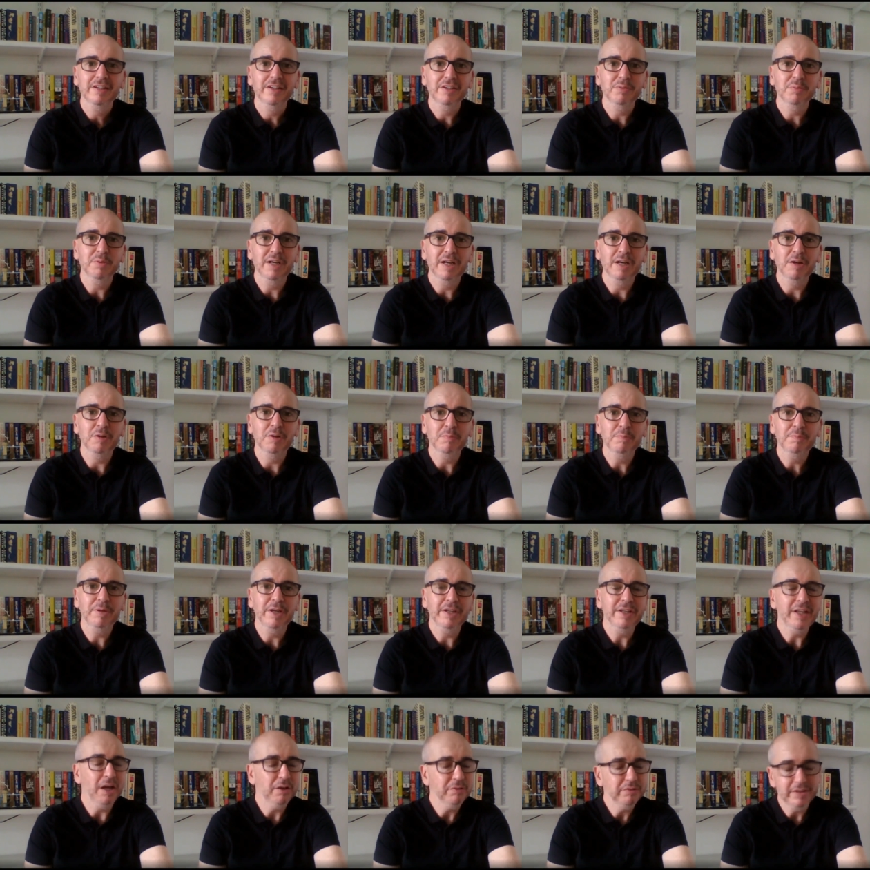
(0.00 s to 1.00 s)
as well.
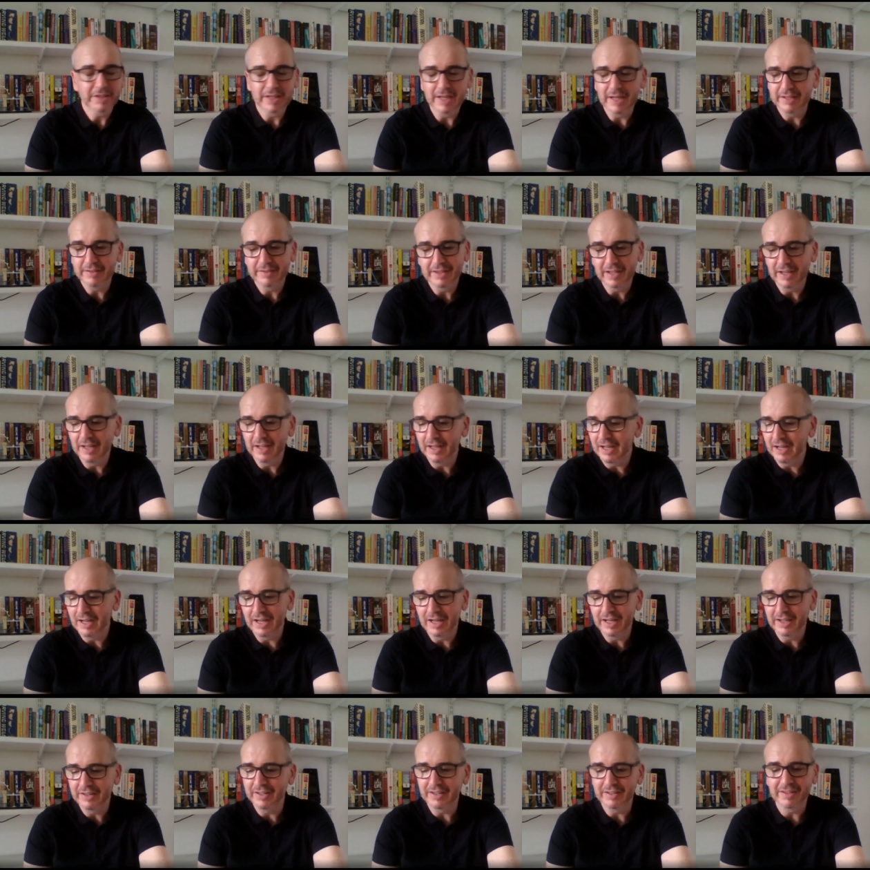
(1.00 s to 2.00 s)
But no, yeah, uh,
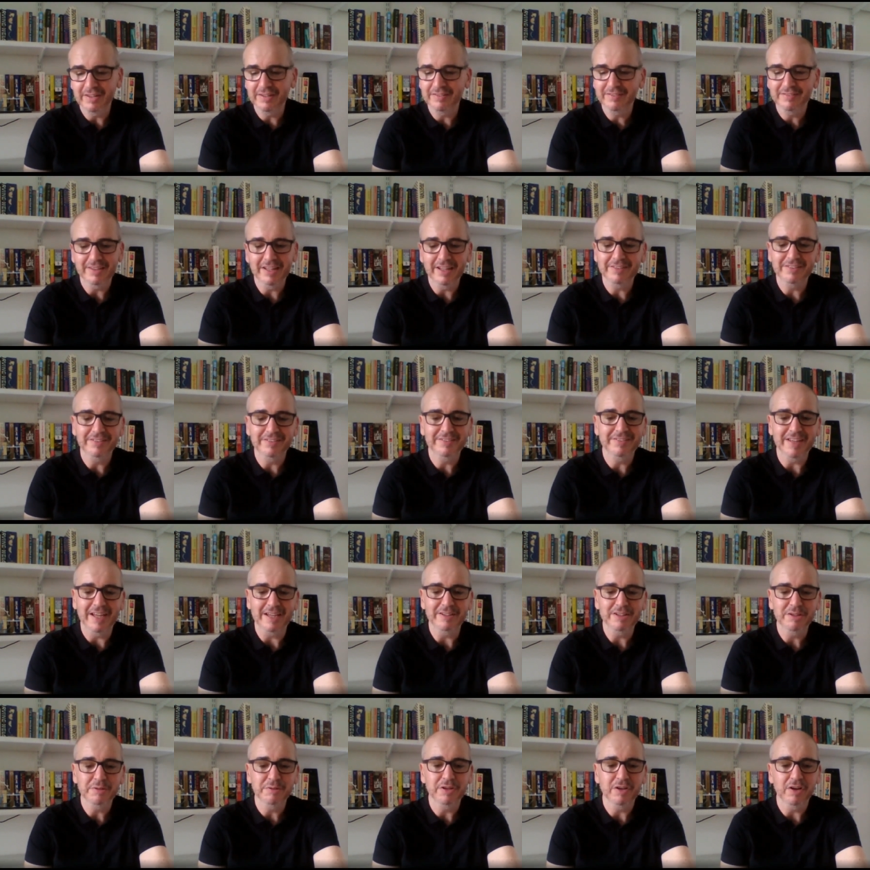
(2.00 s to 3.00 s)
this, as I
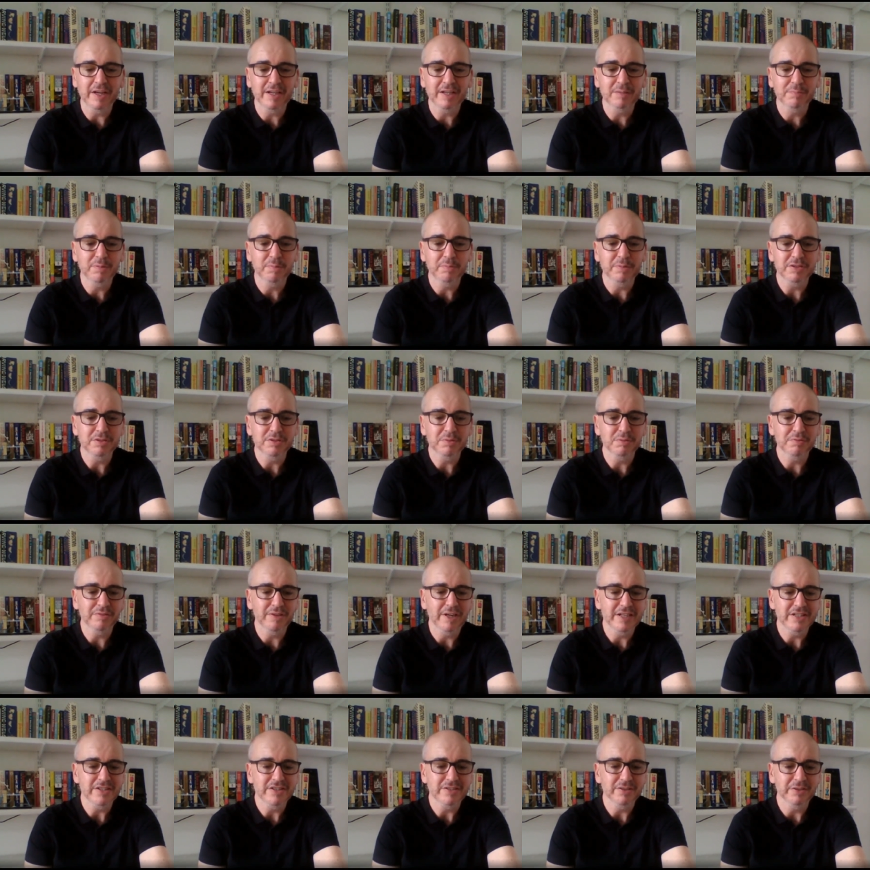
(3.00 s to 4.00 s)
say, you and I could probably talk
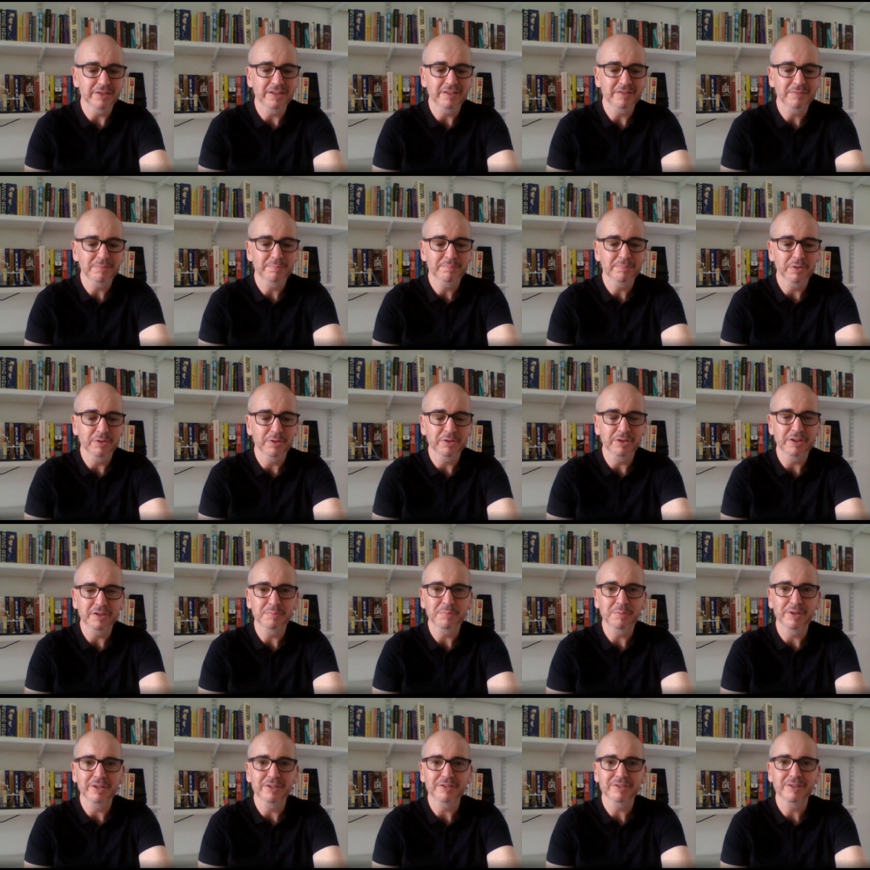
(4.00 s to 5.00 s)
for ages on these on these
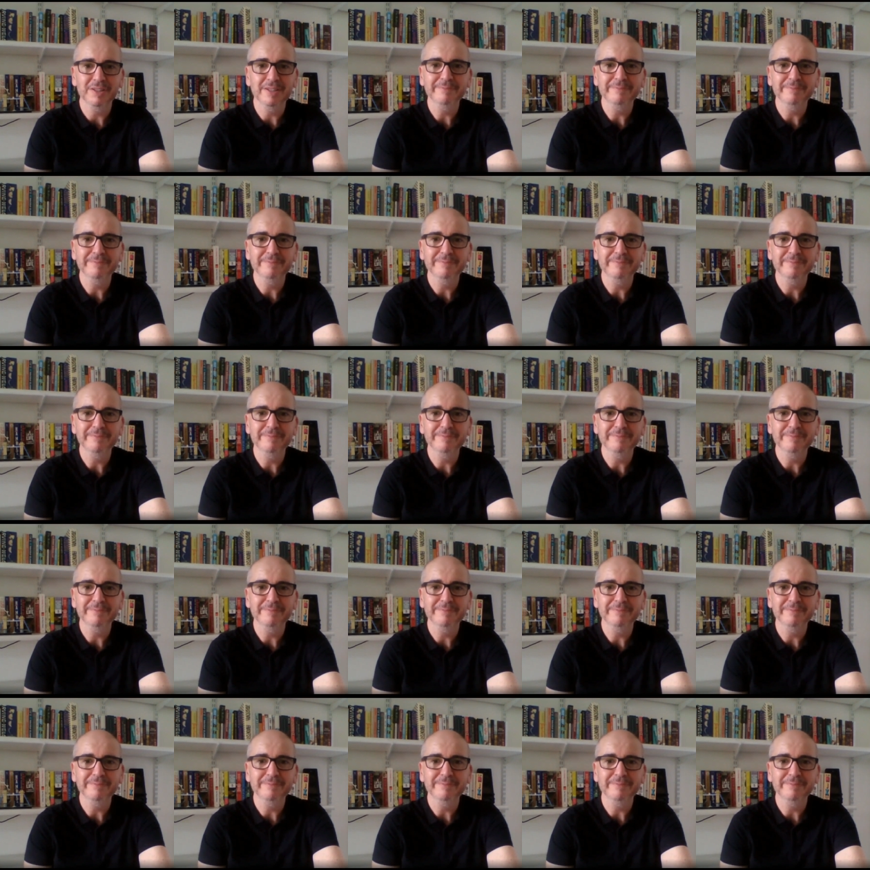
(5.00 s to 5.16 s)
points,